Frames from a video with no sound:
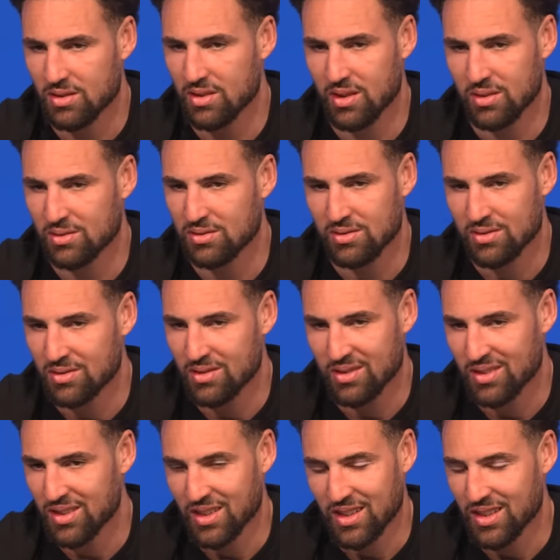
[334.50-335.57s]
you don't
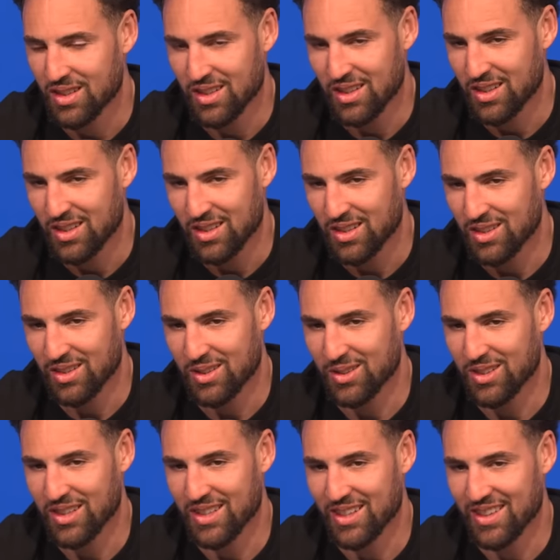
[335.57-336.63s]
you
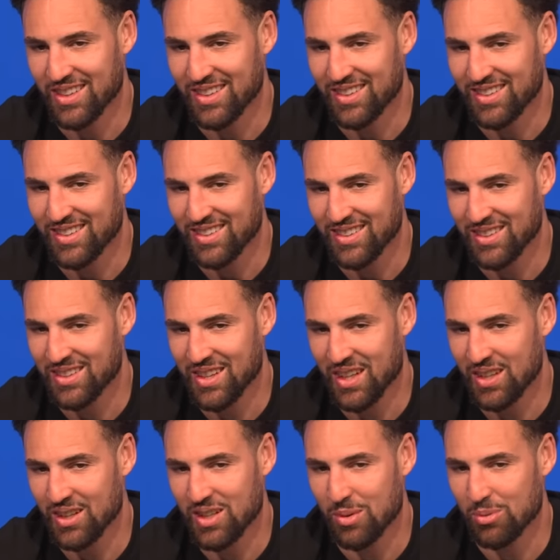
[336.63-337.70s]
don't uh, take
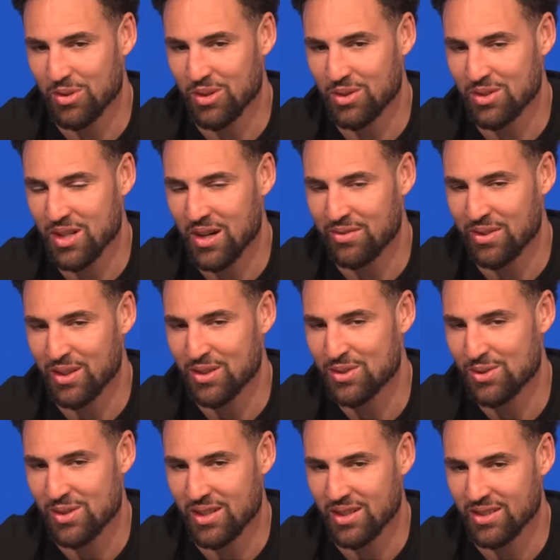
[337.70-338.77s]
a couple years off
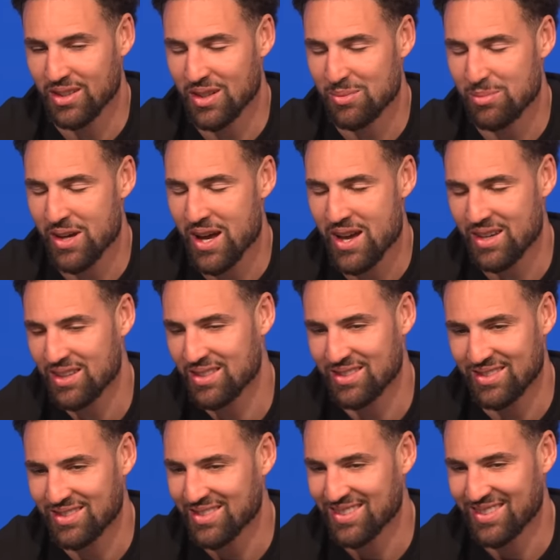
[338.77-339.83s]
injury and come back and